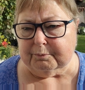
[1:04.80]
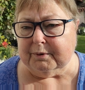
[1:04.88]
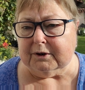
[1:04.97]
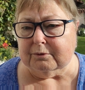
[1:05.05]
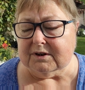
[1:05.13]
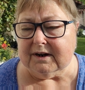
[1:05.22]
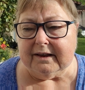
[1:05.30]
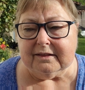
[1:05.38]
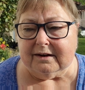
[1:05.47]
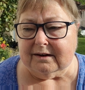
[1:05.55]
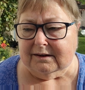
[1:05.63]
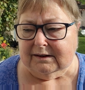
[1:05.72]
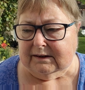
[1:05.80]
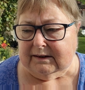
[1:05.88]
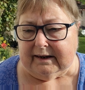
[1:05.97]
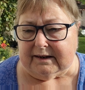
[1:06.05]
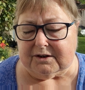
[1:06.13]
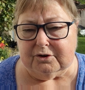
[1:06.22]
Put it all together.
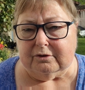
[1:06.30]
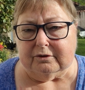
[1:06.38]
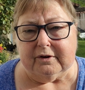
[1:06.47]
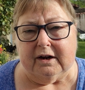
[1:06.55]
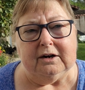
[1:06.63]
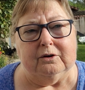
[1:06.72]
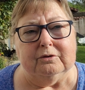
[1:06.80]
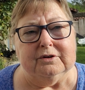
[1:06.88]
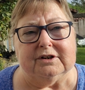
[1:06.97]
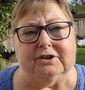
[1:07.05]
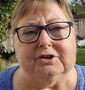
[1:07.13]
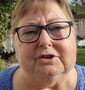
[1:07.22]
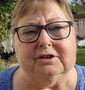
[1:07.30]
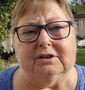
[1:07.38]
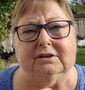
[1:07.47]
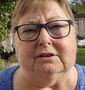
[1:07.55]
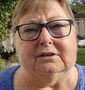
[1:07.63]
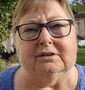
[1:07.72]
It's not a long dish
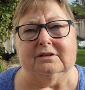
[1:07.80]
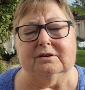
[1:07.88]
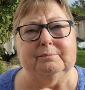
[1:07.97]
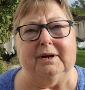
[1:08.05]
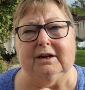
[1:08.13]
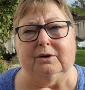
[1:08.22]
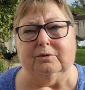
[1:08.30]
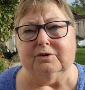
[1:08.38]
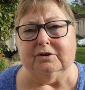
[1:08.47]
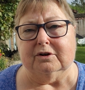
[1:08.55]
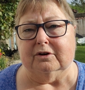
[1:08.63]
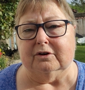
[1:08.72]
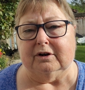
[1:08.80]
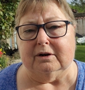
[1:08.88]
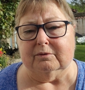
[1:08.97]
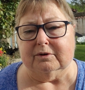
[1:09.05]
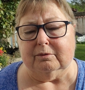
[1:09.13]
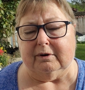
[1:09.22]
to make or to cook. It
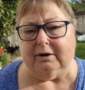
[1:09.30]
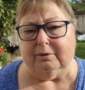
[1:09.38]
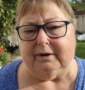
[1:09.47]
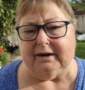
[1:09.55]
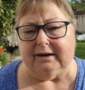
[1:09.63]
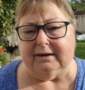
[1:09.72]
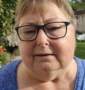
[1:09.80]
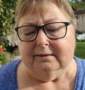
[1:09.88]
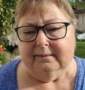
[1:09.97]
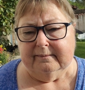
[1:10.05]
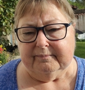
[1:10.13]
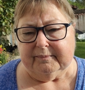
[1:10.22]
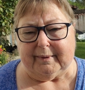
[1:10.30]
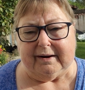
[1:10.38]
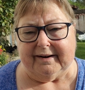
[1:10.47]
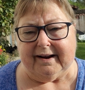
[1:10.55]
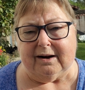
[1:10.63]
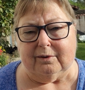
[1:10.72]
was quite quick, about
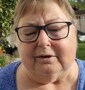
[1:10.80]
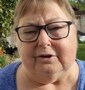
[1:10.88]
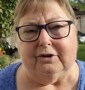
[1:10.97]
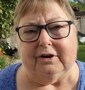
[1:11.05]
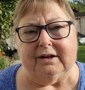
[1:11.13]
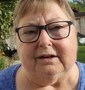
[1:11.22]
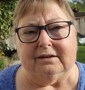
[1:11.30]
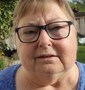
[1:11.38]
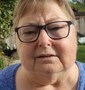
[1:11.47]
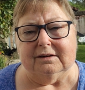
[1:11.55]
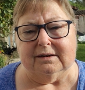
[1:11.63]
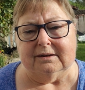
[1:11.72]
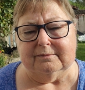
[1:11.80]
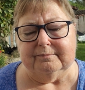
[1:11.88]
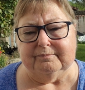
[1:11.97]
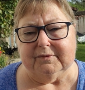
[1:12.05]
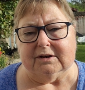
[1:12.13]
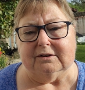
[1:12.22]
an hour cooking
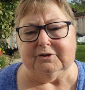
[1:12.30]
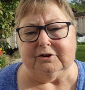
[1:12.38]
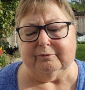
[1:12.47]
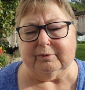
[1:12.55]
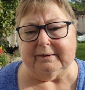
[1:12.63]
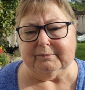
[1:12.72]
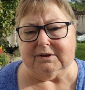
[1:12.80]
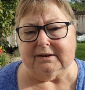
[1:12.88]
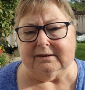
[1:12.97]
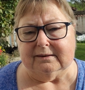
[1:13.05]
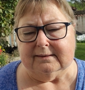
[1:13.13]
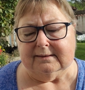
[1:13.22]
after you've prepped it.